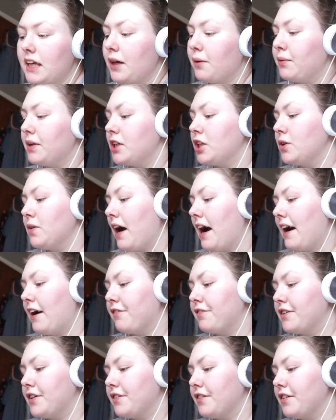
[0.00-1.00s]
Can we do
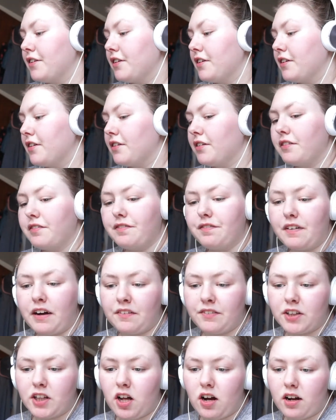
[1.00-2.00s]
after
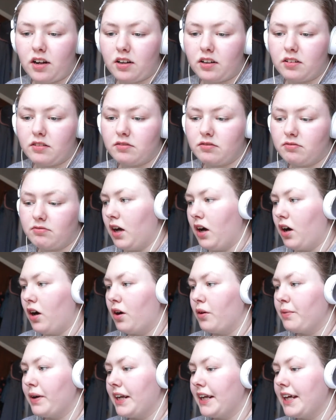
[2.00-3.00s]
5 o'clock?
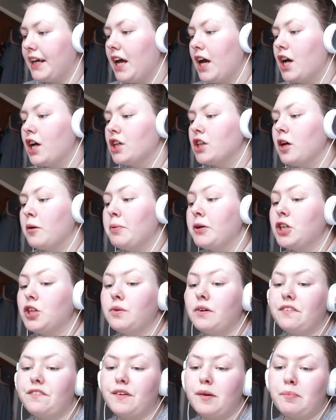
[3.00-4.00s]
Alrighty. So I'll put
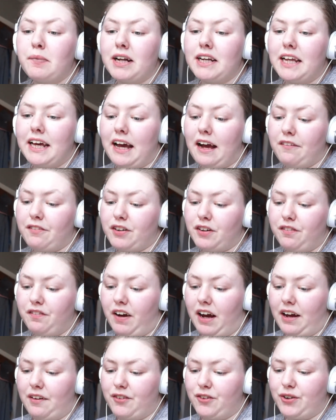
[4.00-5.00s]
you in for Monday after
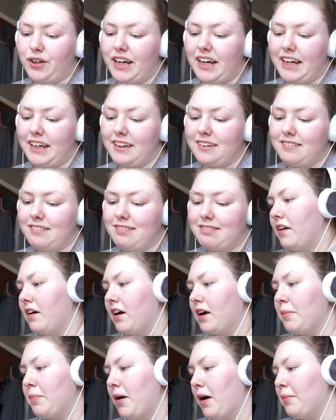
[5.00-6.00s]
5, okay?
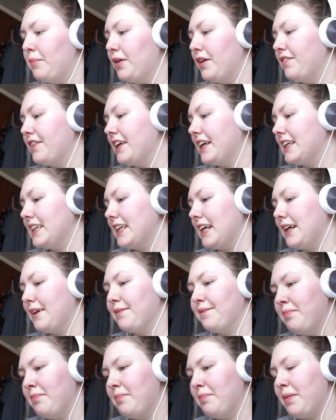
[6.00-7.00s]
Not a problem. You have a nice
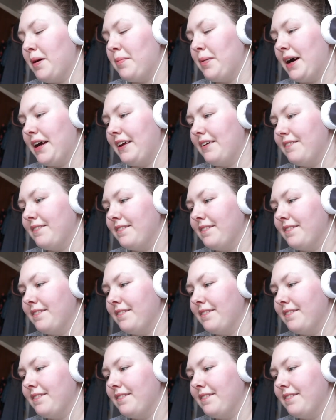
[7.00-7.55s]
day. Bye-bye.